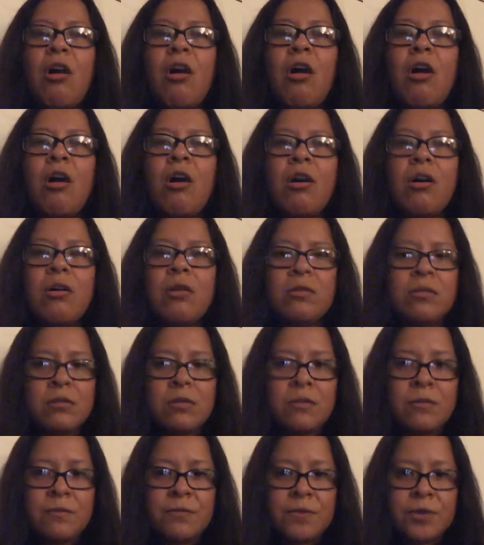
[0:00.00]
all
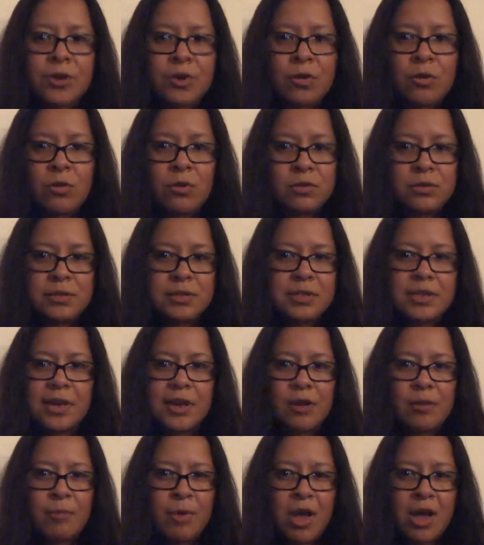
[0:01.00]
over your whole
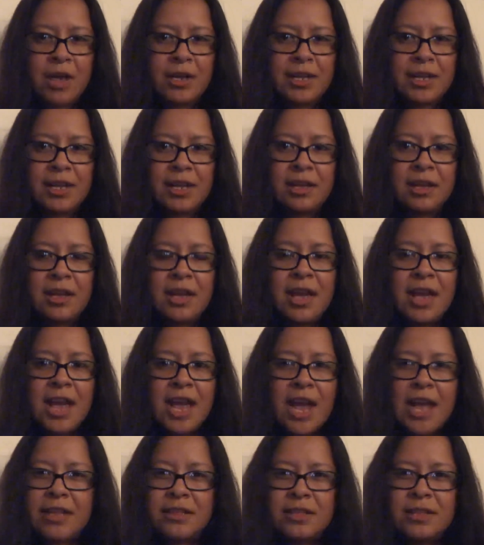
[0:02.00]
entire body,
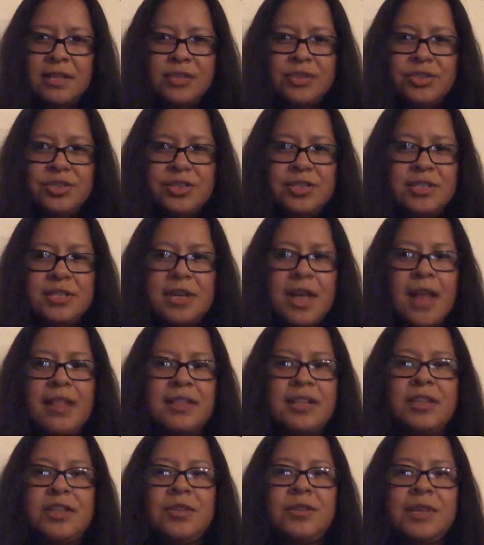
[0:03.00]
and there's just
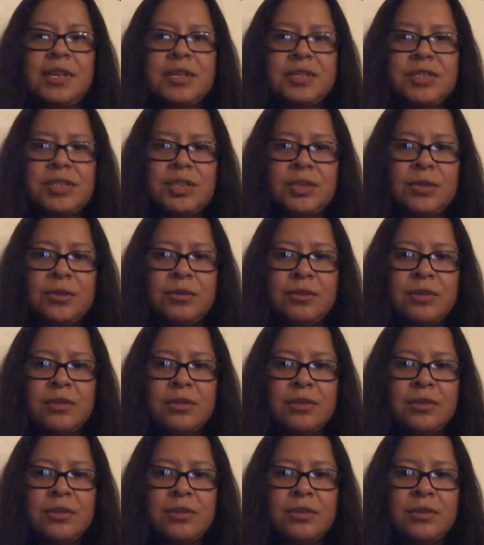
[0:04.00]
nothing you can do.